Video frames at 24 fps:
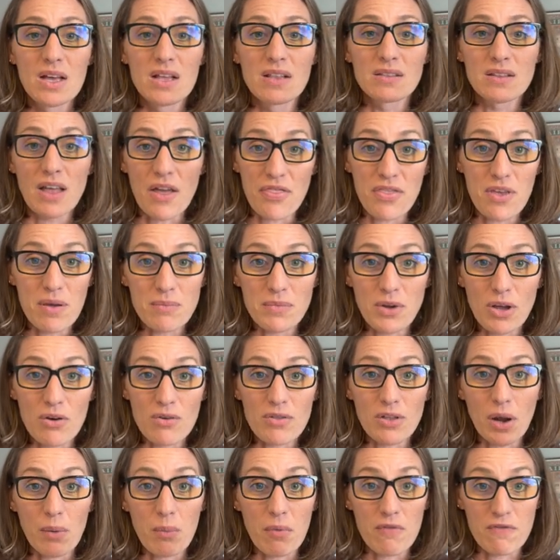Let them know
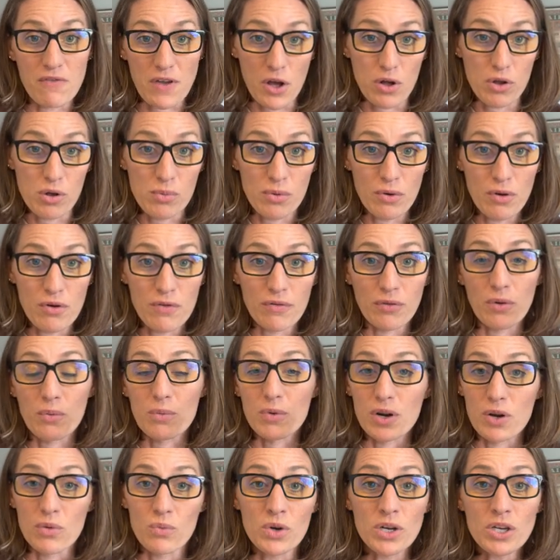that I'm available for
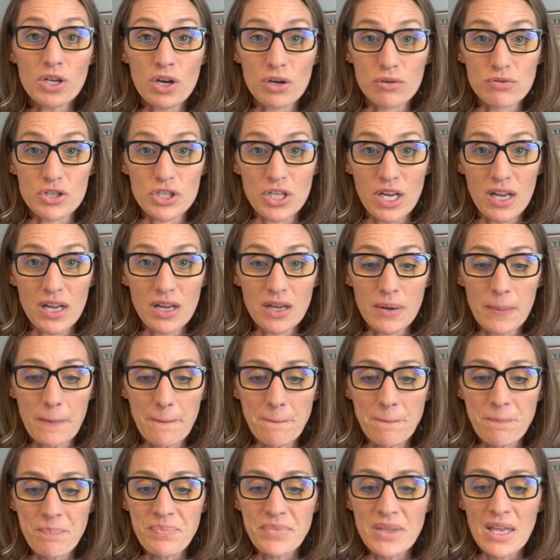one on one coaching
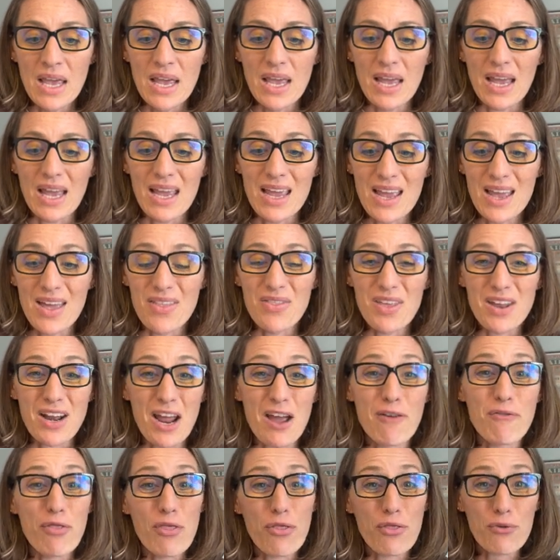and that I
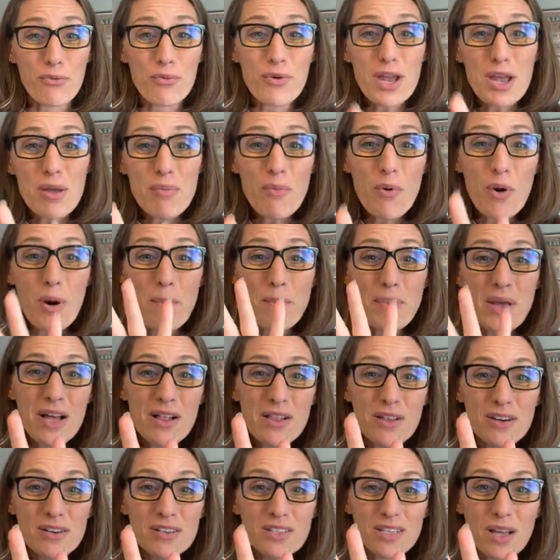have three more
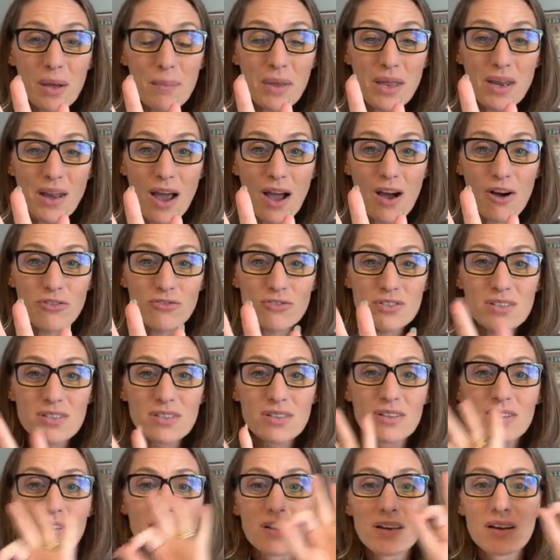pillars coming out
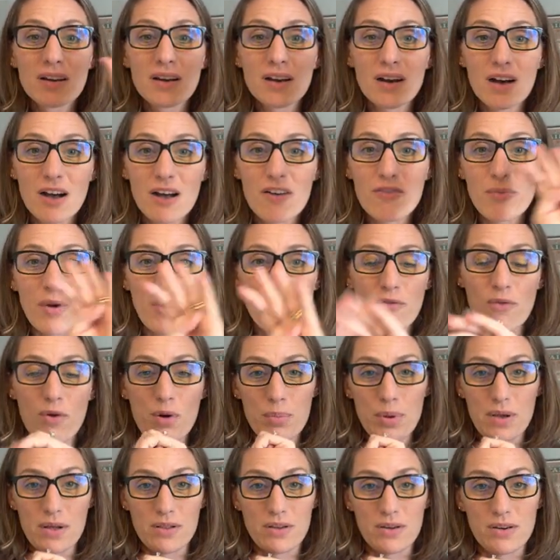of my four
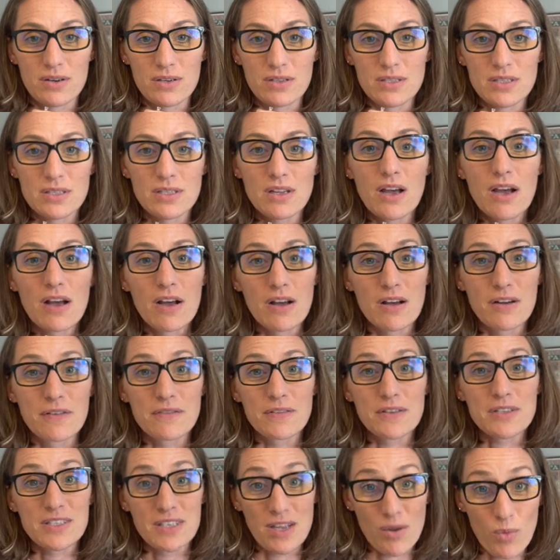pillars
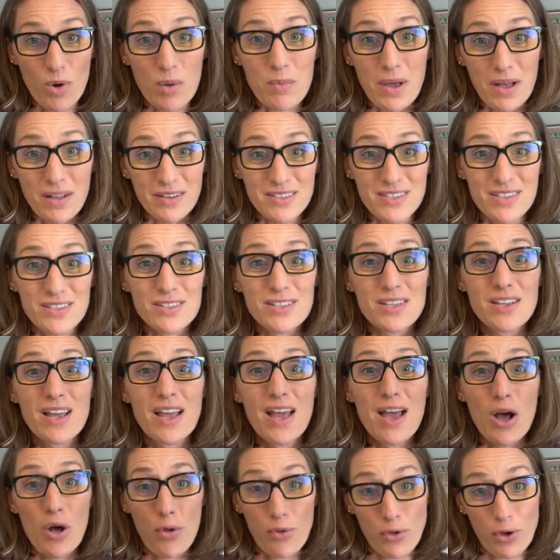of Sam What Balances
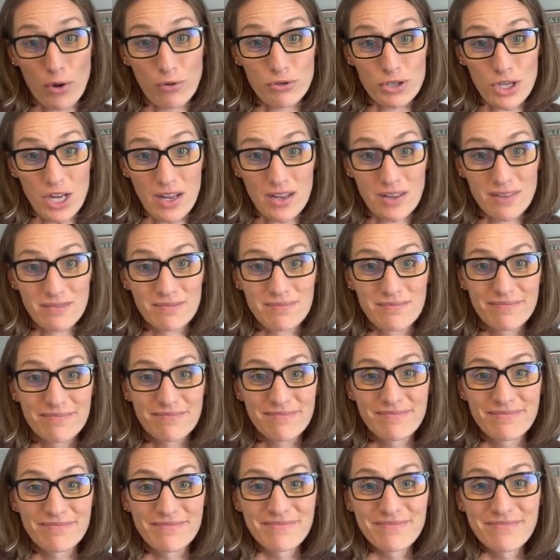Health Coaching.
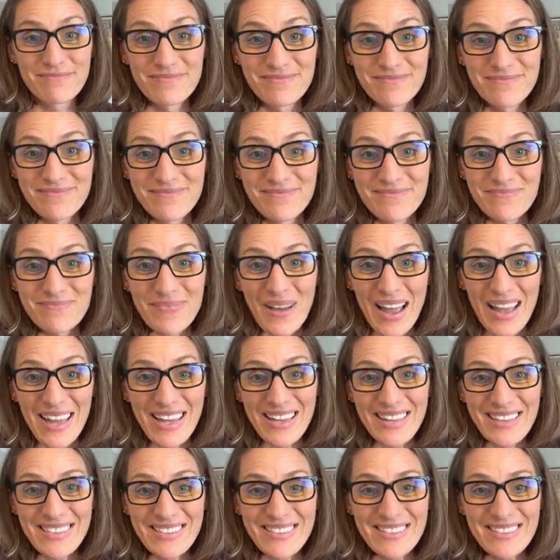Bye.